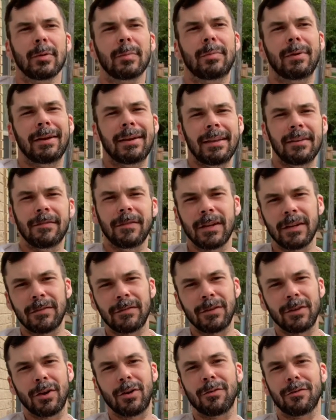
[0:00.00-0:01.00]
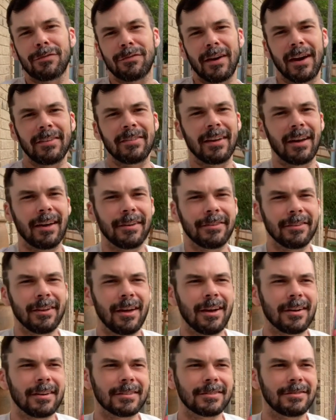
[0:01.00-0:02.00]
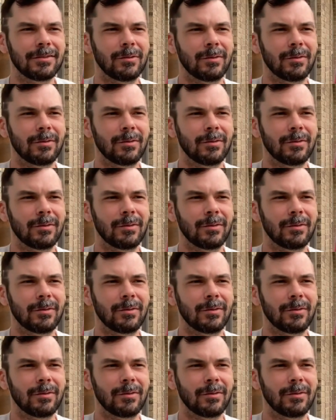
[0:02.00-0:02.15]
but even if you don't find the unlocks,